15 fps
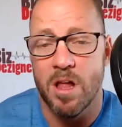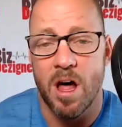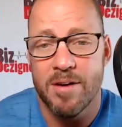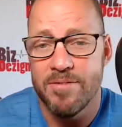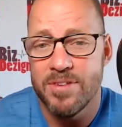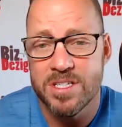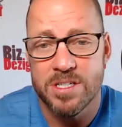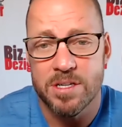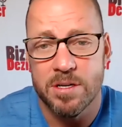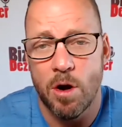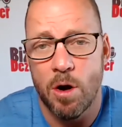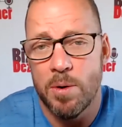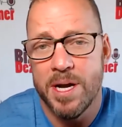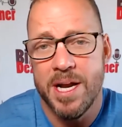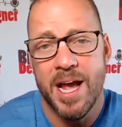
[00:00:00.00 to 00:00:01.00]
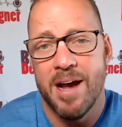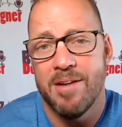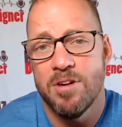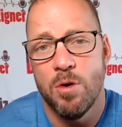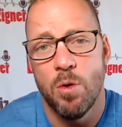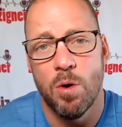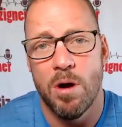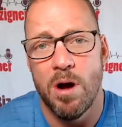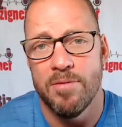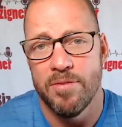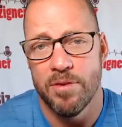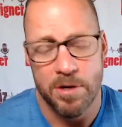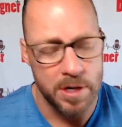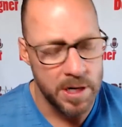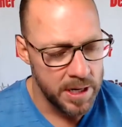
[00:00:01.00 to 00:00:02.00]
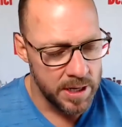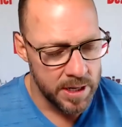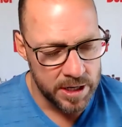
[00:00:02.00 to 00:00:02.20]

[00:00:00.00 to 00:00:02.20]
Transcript: A lot of us already have a core offer.